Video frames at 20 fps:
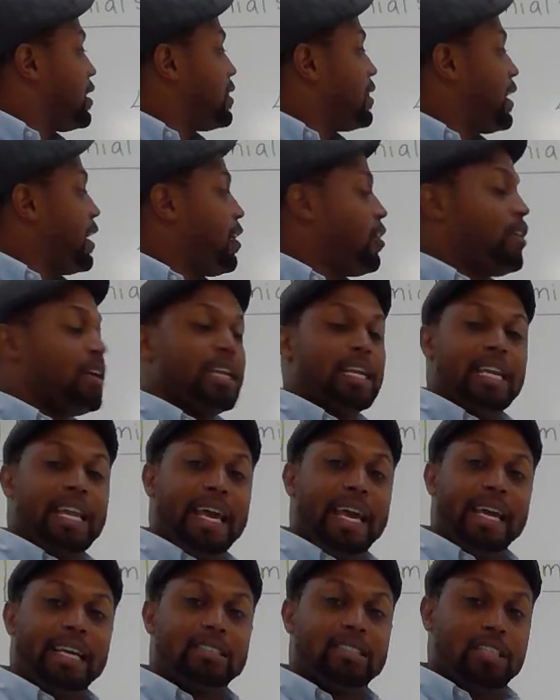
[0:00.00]
there and an
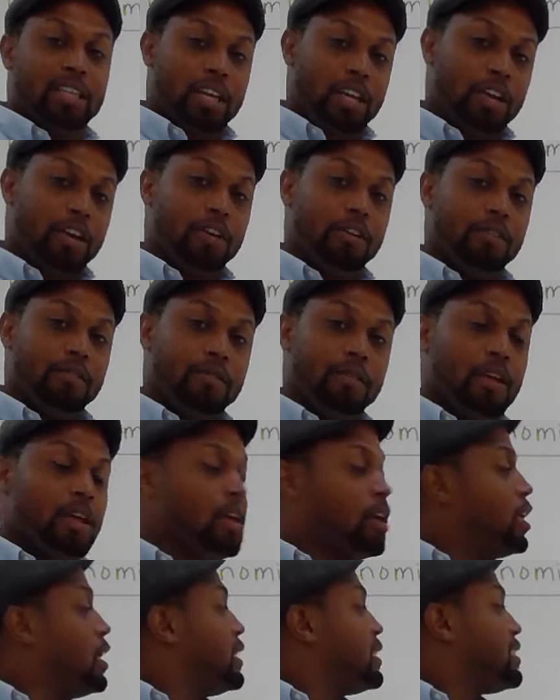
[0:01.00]
x here.
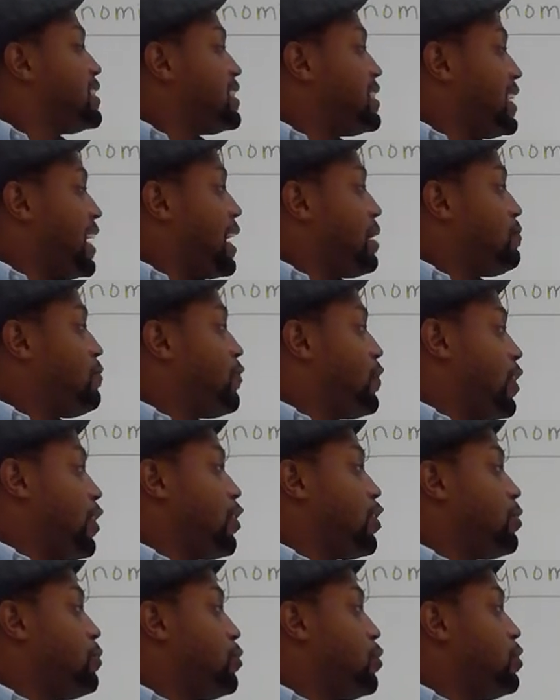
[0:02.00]
Same
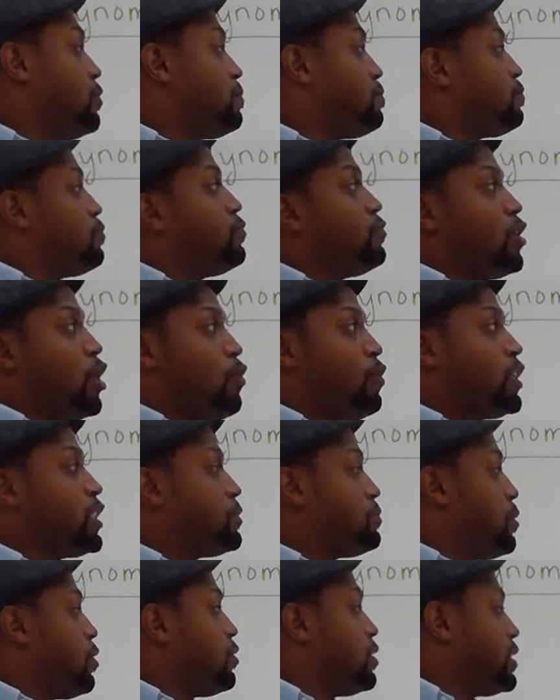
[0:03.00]
variable, no
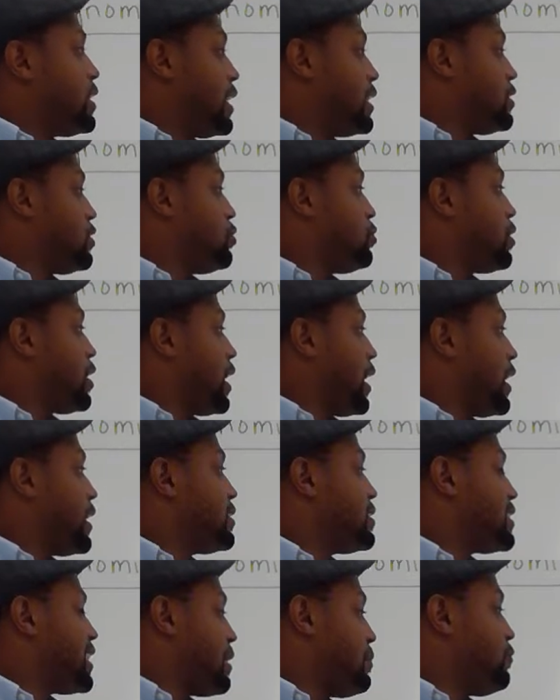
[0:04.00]
exponent, that's okay,
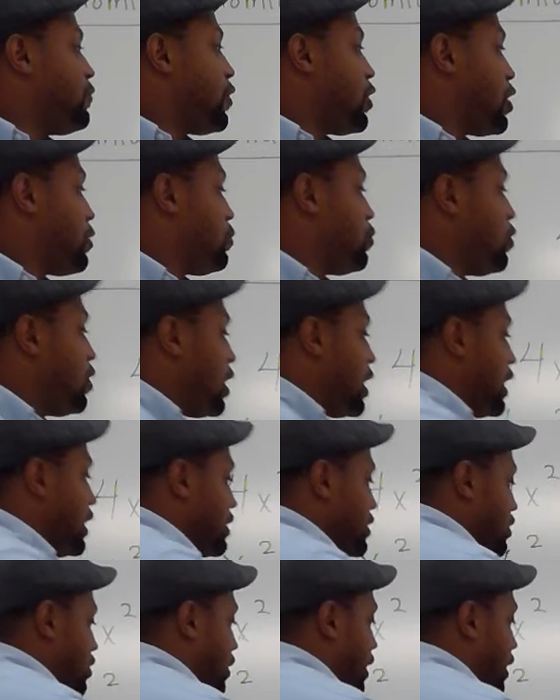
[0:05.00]
same variable. So